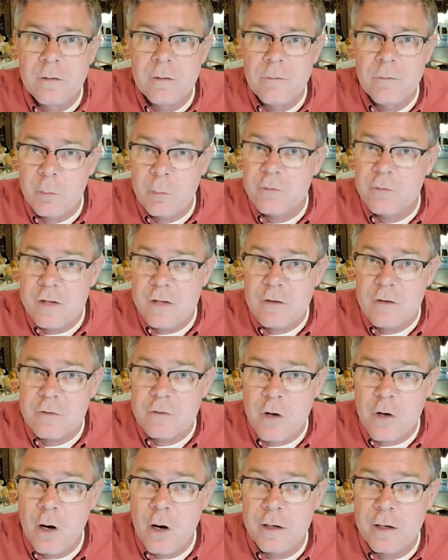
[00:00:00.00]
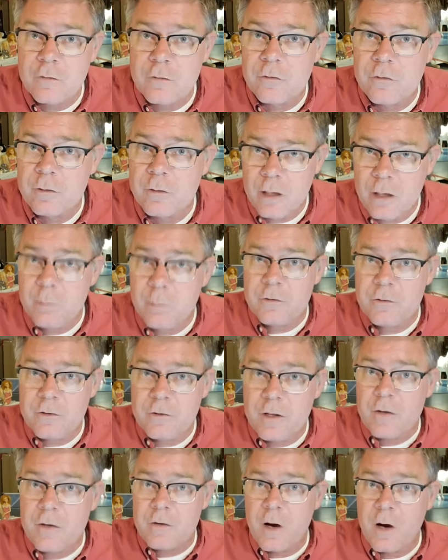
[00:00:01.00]
It was discouraged. It was
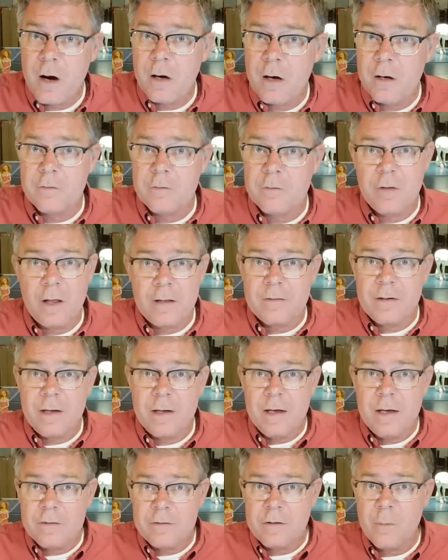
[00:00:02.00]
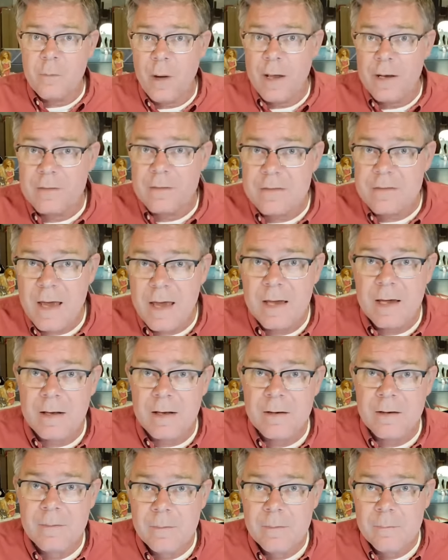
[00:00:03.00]
discouraged. That's an easy way to say it.